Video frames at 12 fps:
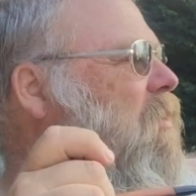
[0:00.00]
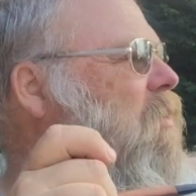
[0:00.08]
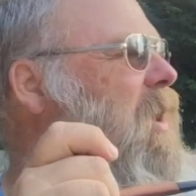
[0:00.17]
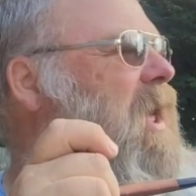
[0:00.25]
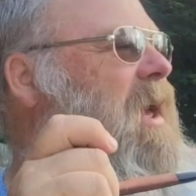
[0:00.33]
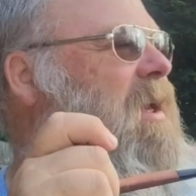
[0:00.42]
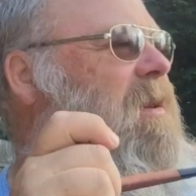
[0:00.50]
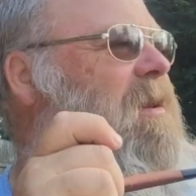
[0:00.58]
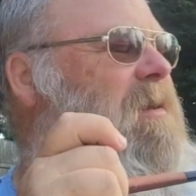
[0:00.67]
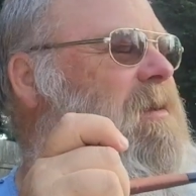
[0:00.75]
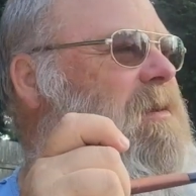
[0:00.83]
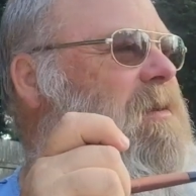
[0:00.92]
We had
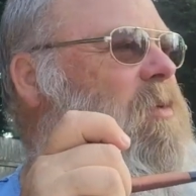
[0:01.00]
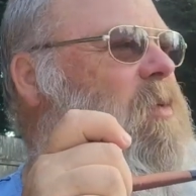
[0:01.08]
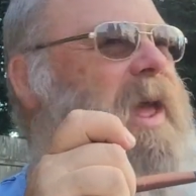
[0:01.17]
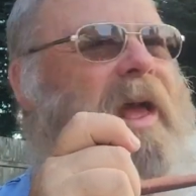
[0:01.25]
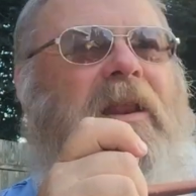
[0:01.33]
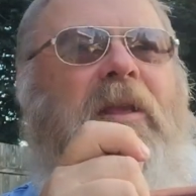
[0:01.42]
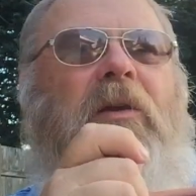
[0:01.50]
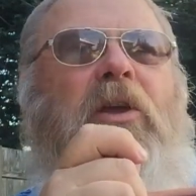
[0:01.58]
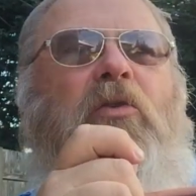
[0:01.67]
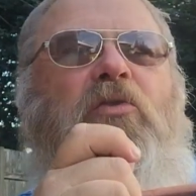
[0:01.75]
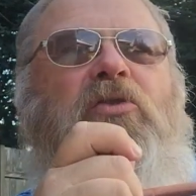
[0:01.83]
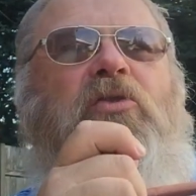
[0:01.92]

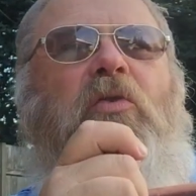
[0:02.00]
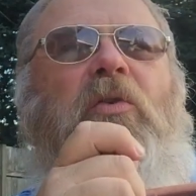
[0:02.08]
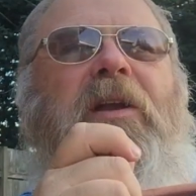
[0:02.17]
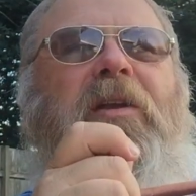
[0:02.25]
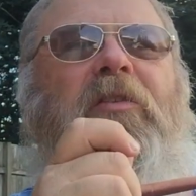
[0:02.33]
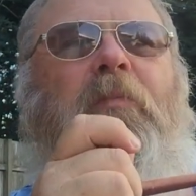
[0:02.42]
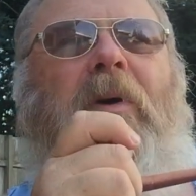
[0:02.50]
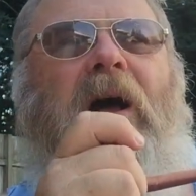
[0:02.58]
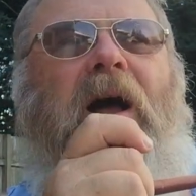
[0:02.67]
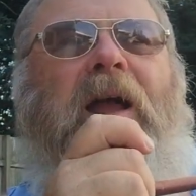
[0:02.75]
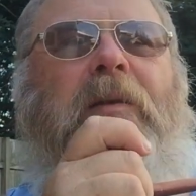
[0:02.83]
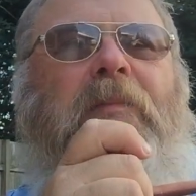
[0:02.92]
huge trees
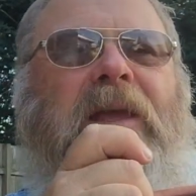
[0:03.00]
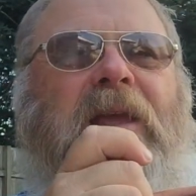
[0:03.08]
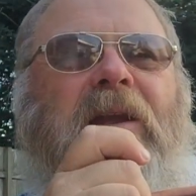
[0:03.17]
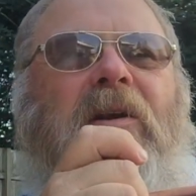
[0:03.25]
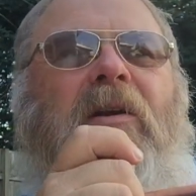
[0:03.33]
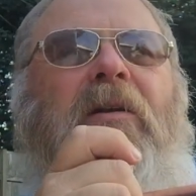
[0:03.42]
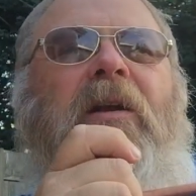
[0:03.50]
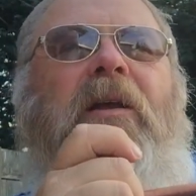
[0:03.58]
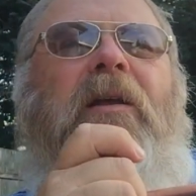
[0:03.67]
behind me here.